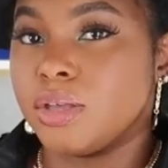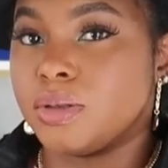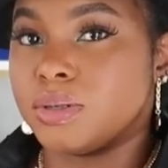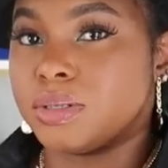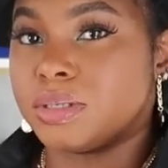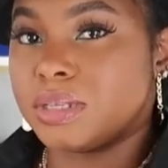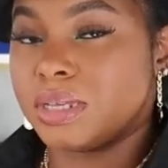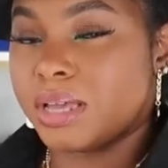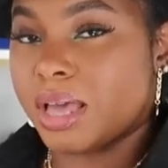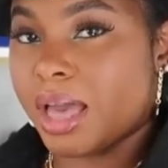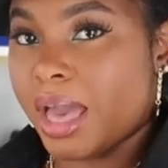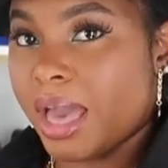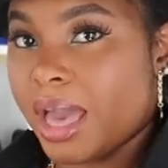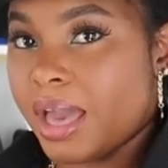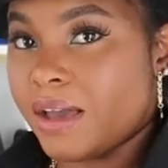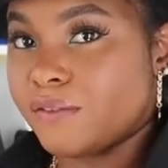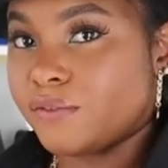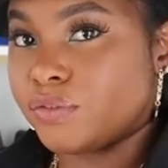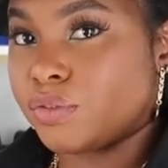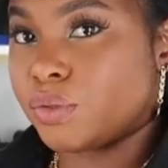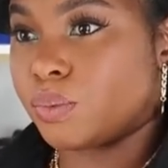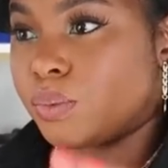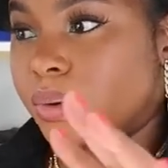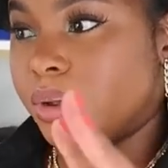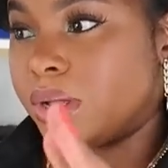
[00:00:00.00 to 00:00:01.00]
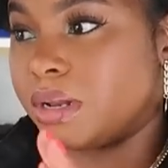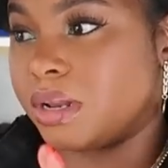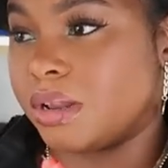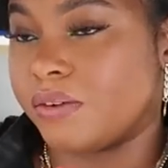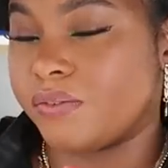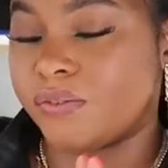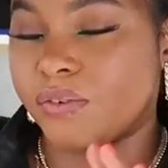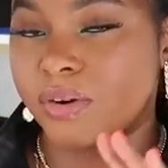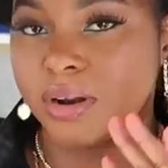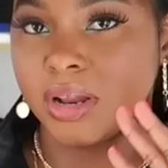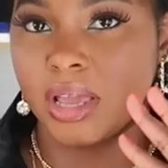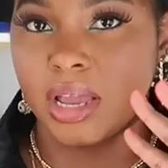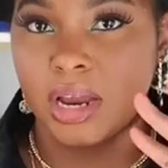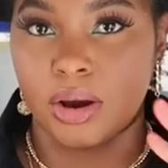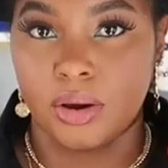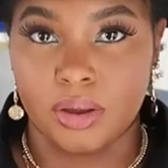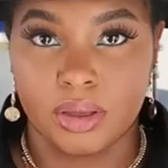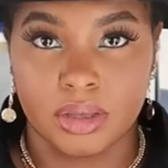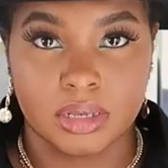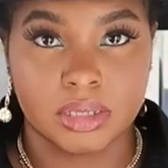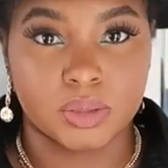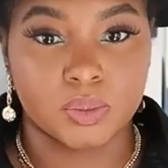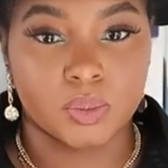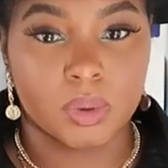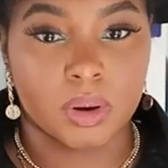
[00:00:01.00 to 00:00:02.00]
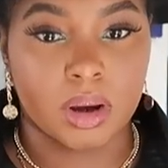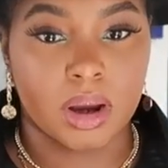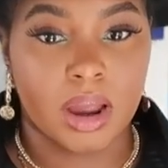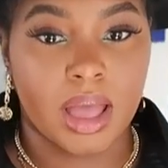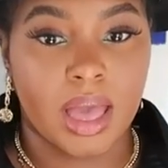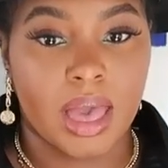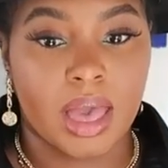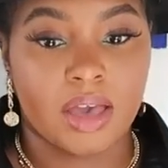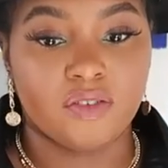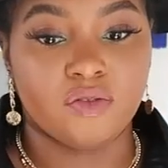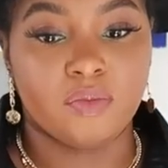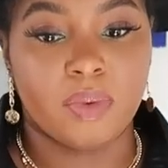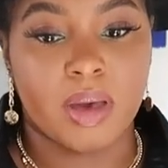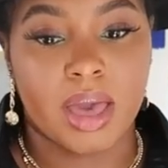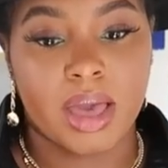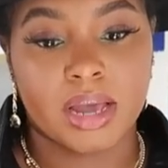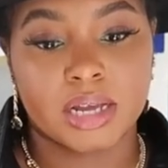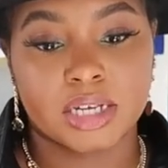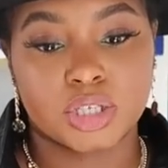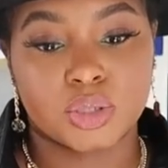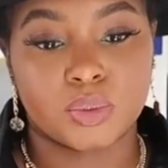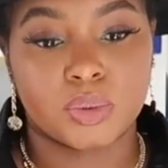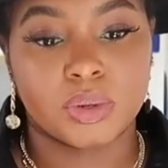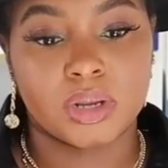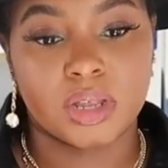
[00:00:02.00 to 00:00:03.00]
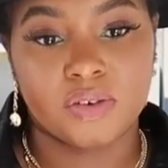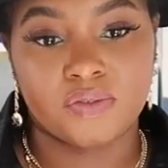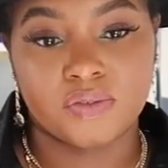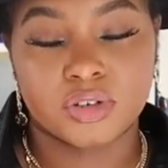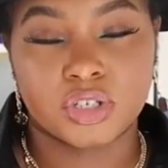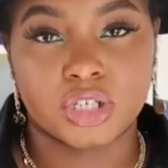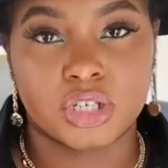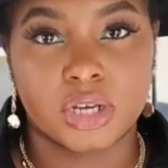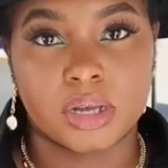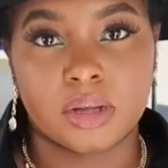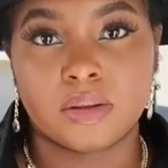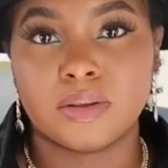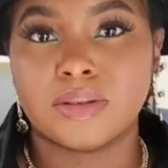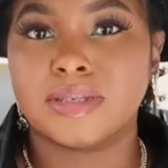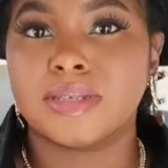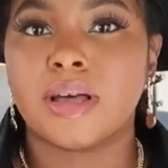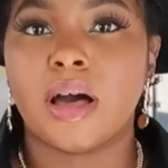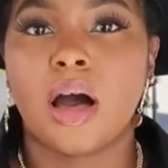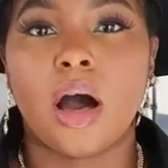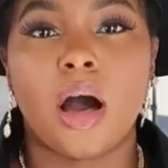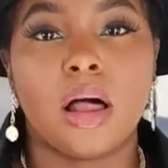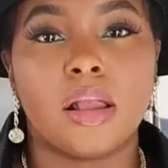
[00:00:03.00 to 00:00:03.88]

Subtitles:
you see I have three different areas where I have bags, three different shelves.